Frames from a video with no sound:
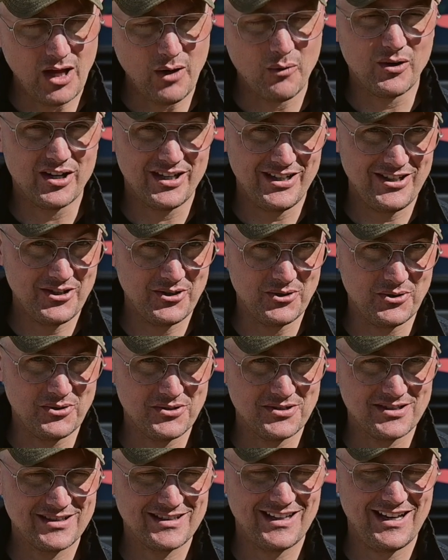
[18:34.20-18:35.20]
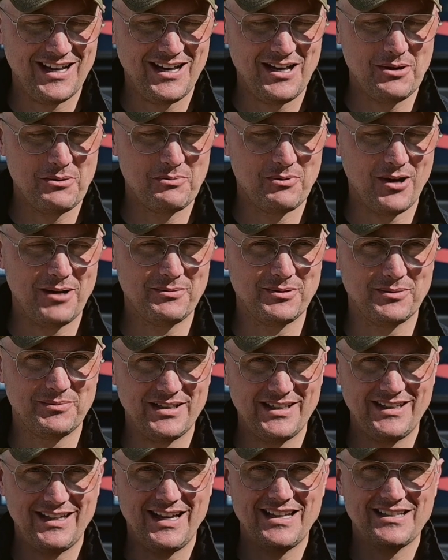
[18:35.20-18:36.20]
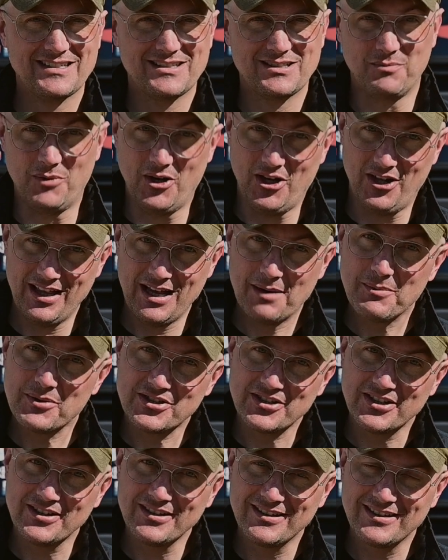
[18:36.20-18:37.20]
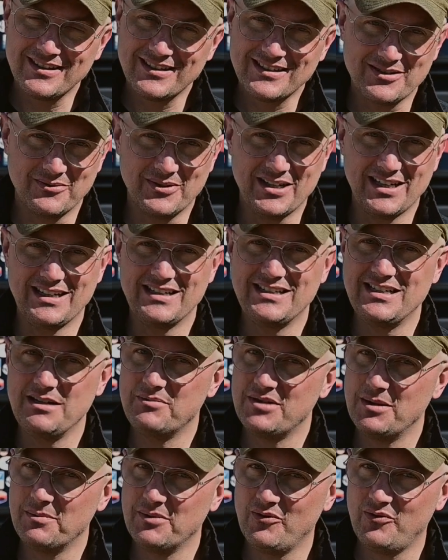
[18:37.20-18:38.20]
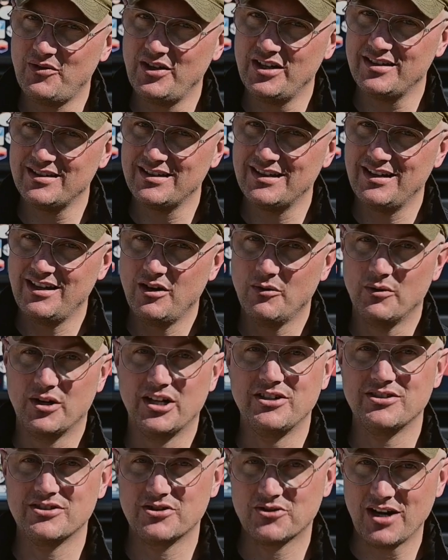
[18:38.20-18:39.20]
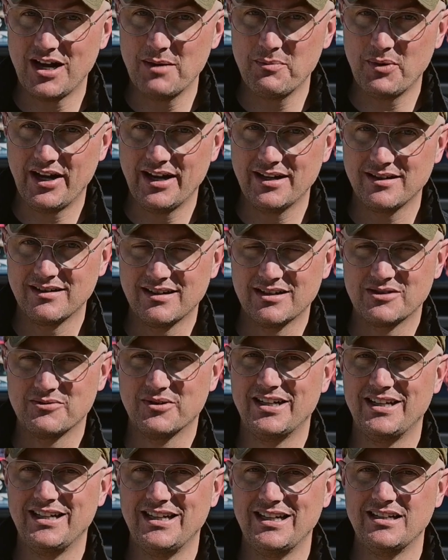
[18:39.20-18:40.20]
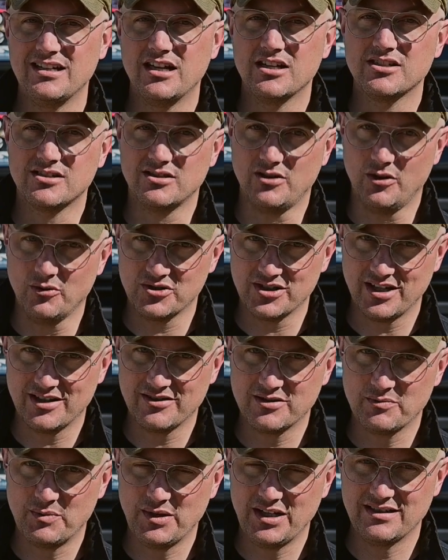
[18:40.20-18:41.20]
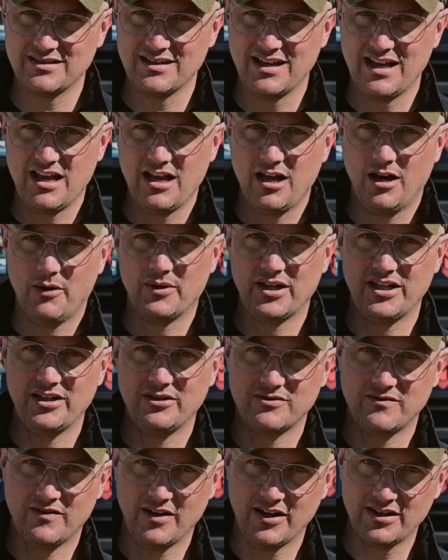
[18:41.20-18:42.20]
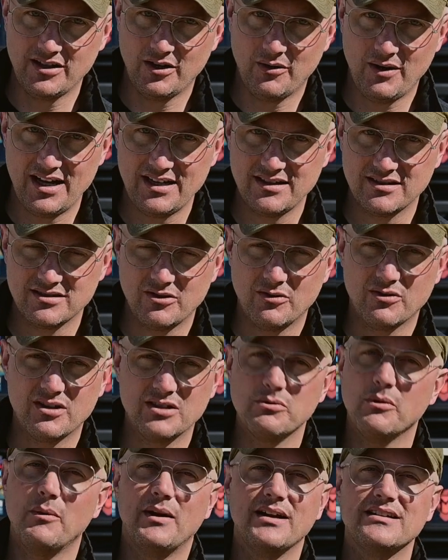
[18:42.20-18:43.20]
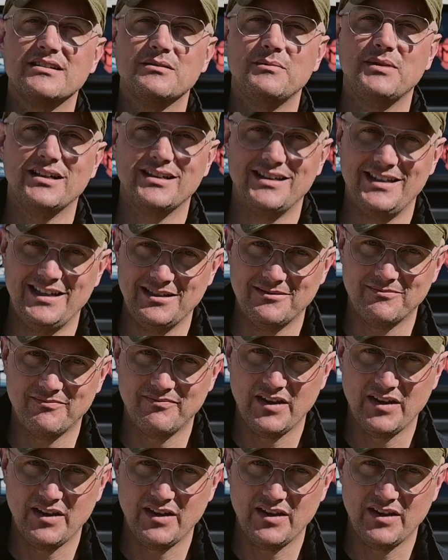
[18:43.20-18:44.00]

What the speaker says: We're going to use probably a small aperture so we get a deep depth of field. We're going to use a tripod because we're going to need slow shutter speeds, and we're going to use very low ISO because we want it to be clean.